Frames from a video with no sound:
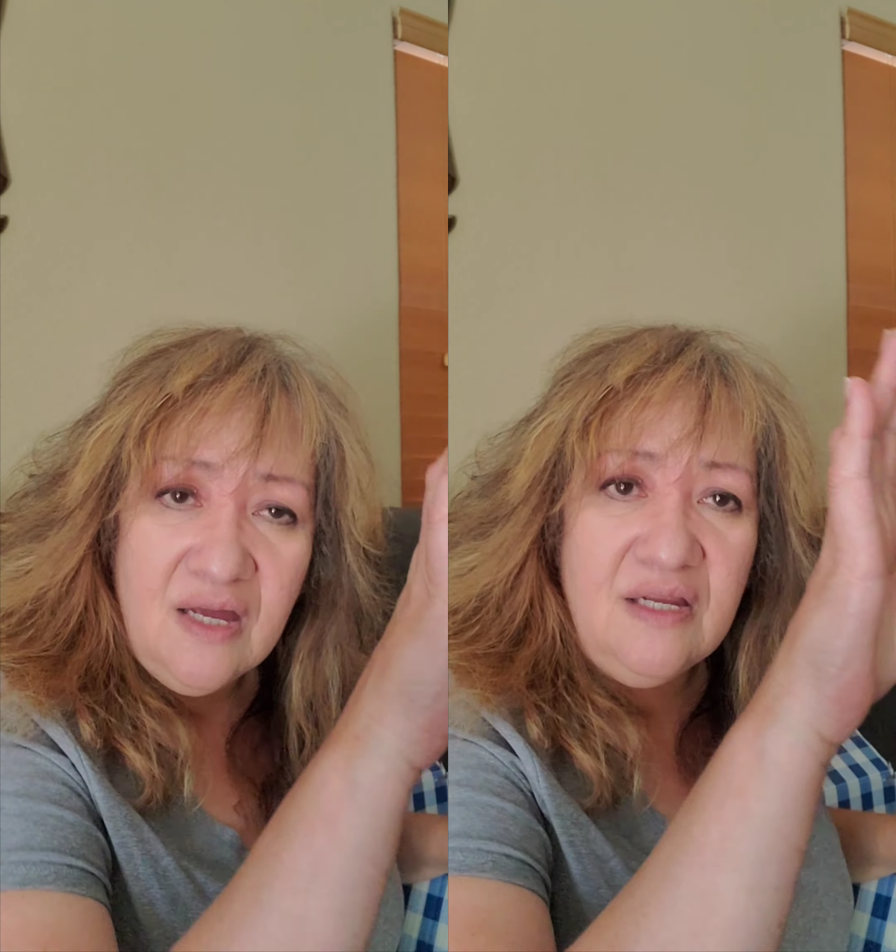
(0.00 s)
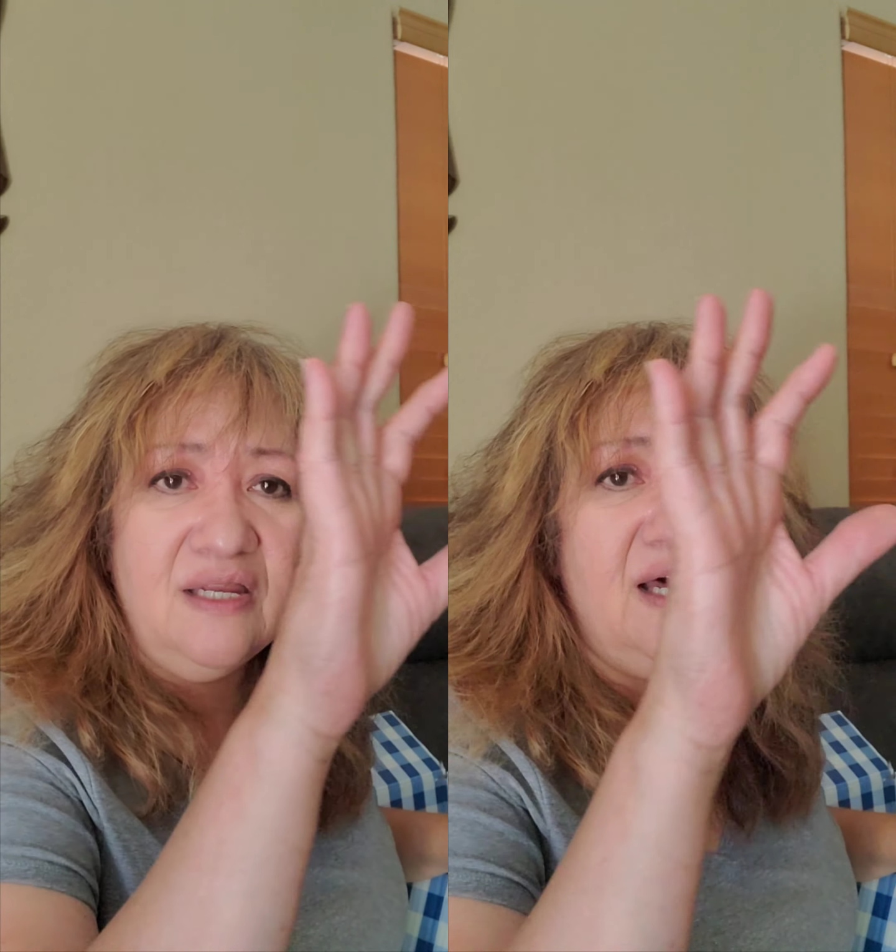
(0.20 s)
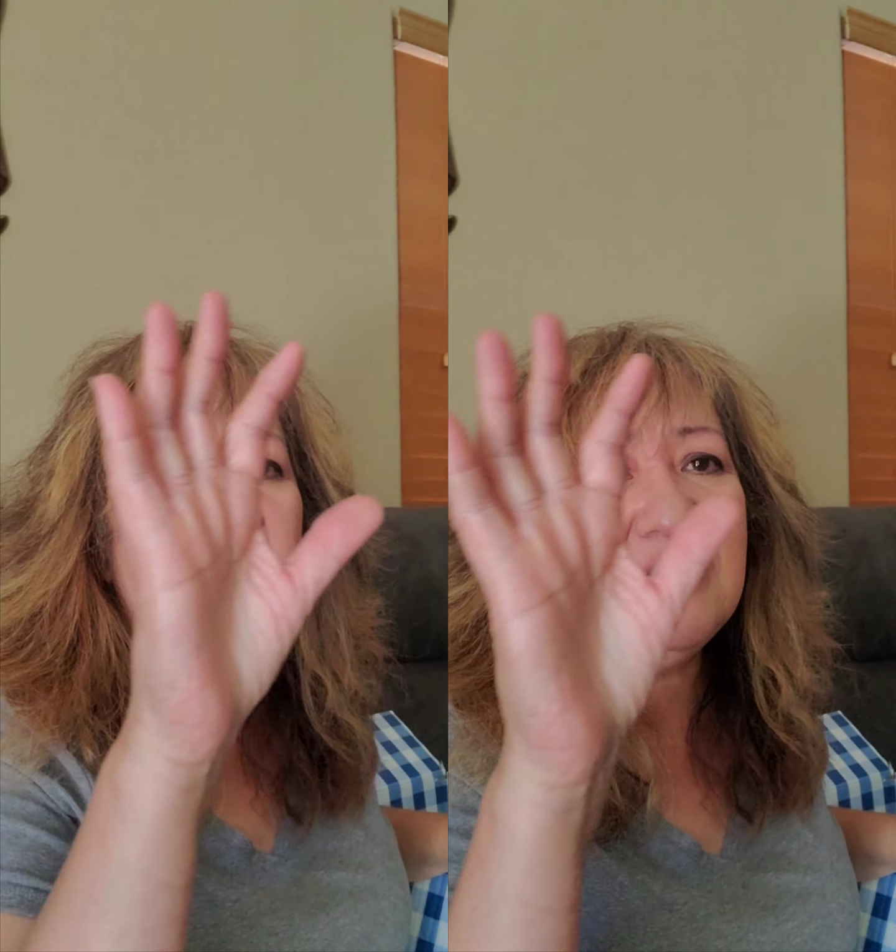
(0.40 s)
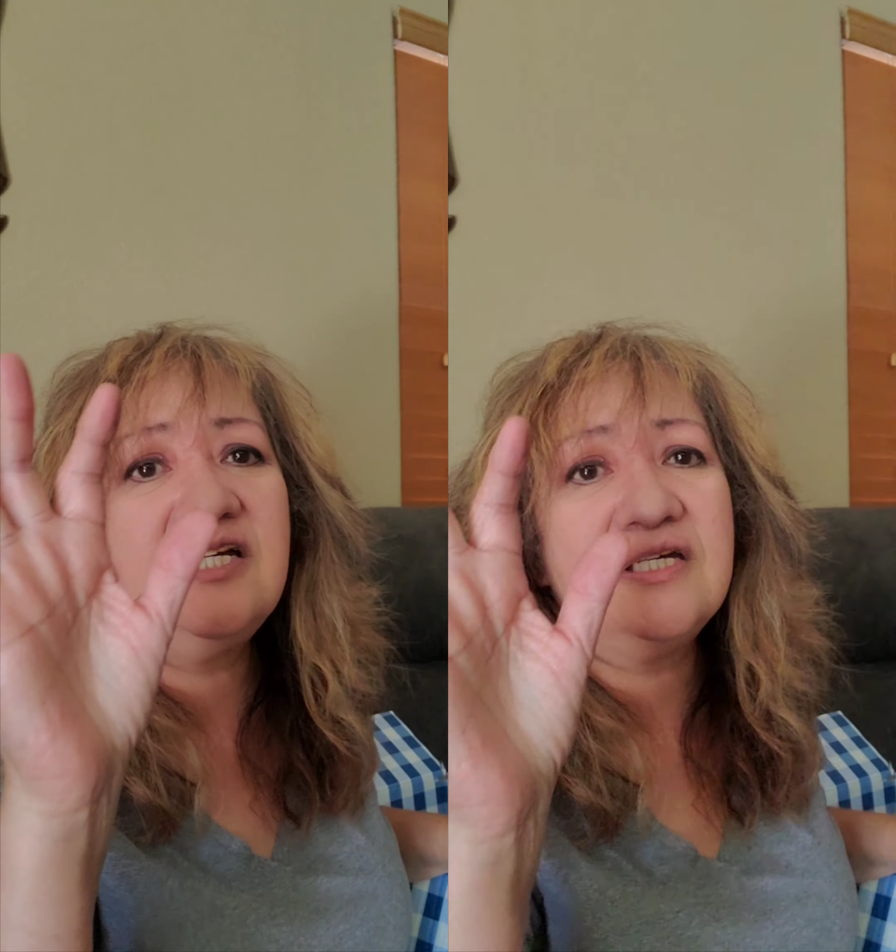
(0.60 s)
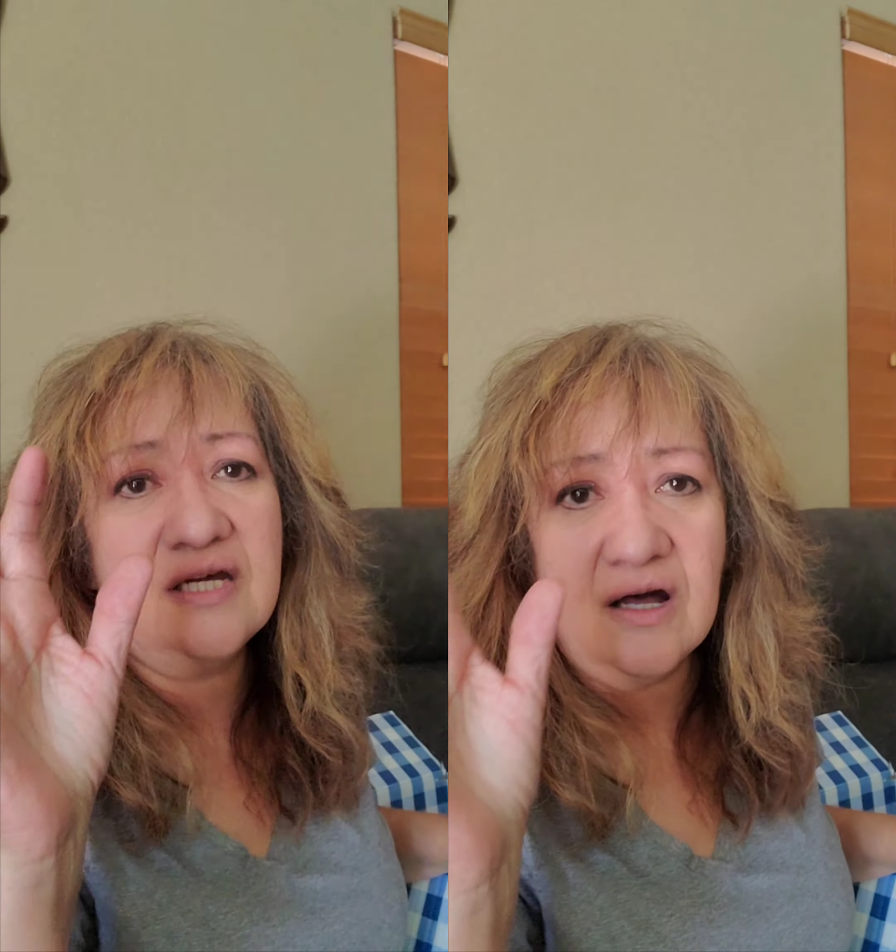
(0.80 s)
nice
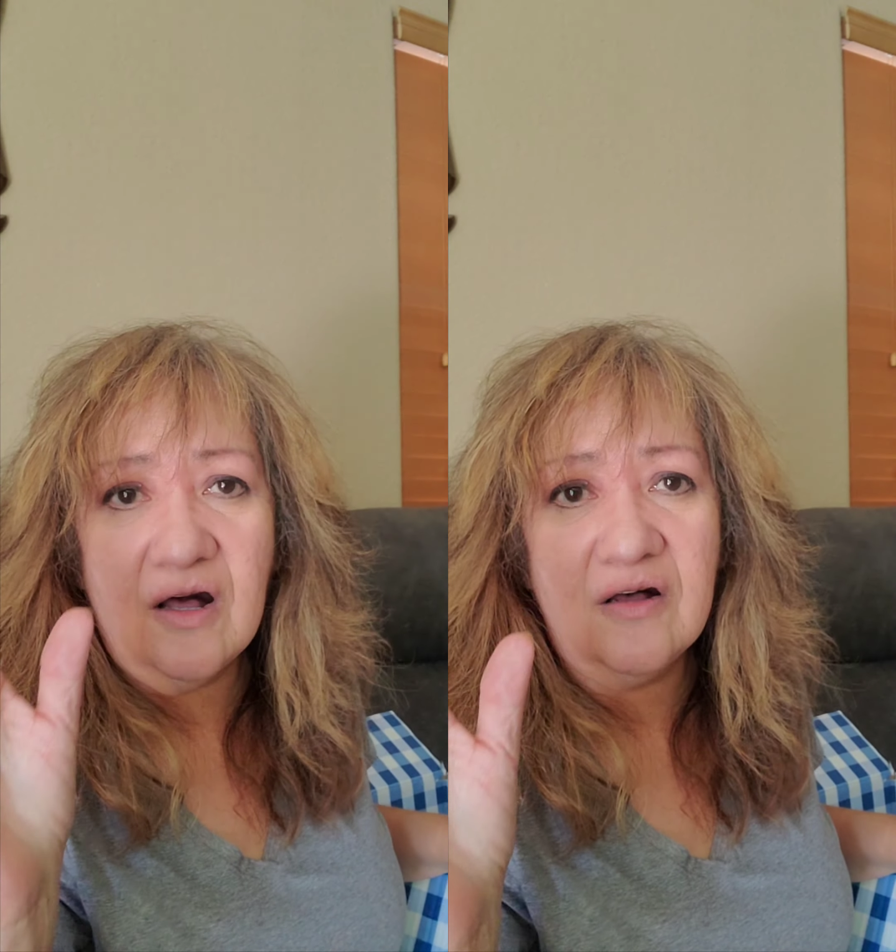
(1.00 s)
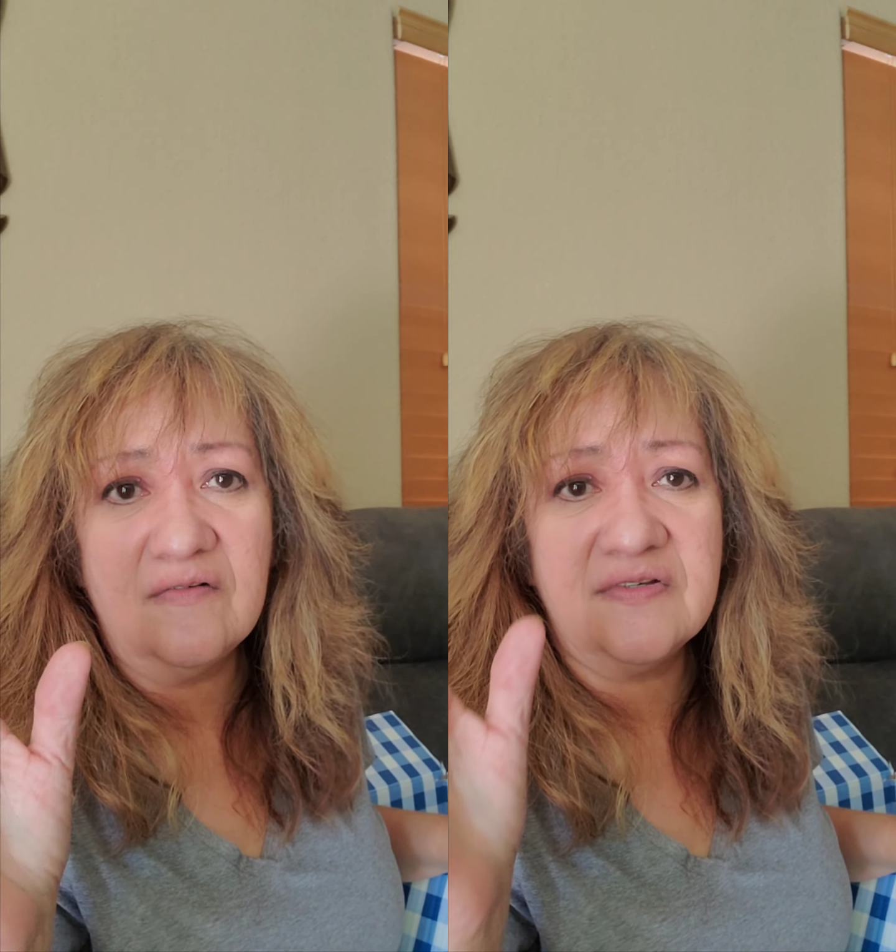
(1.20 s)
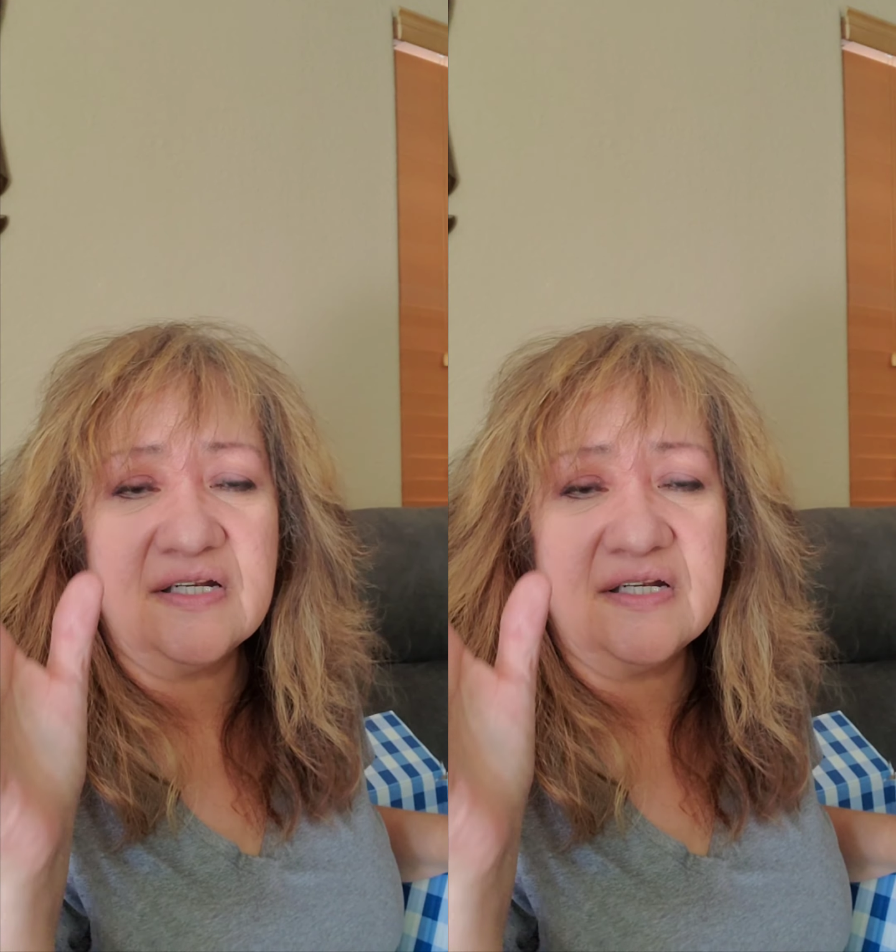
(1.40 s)
shelves